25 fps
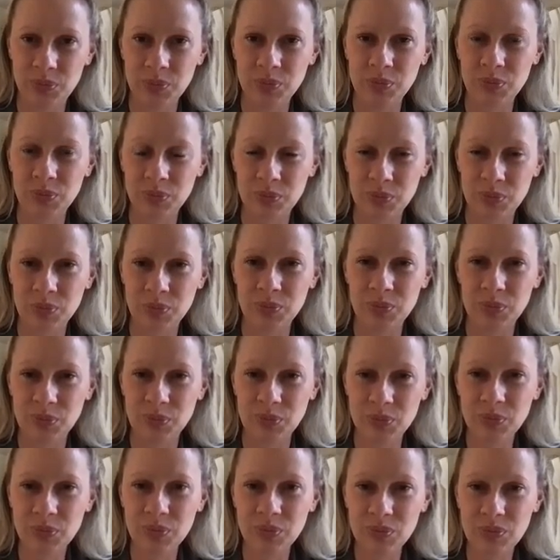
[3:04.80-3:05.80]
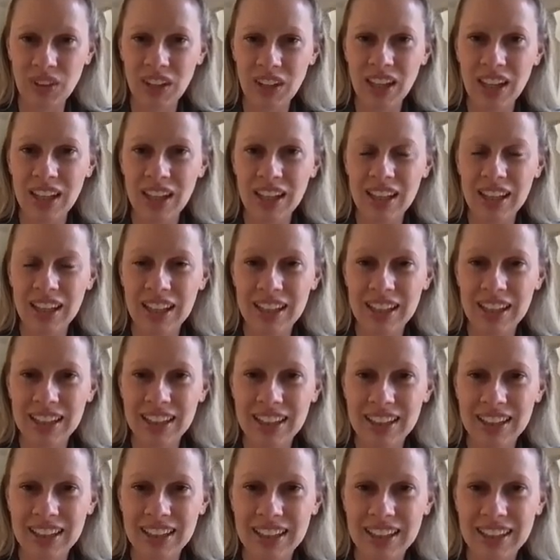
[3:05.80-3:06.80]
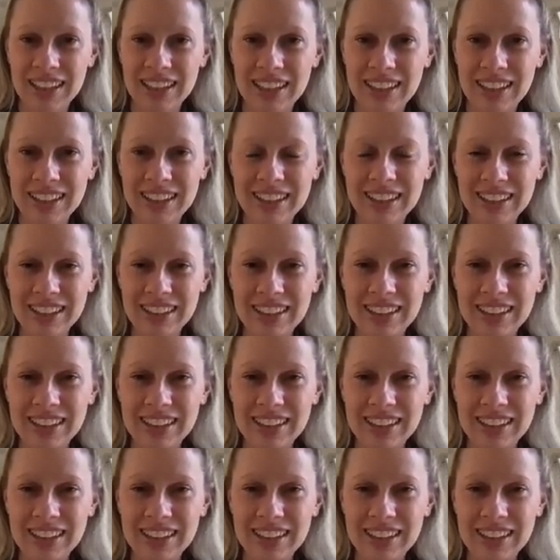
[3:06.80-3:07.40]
(silent)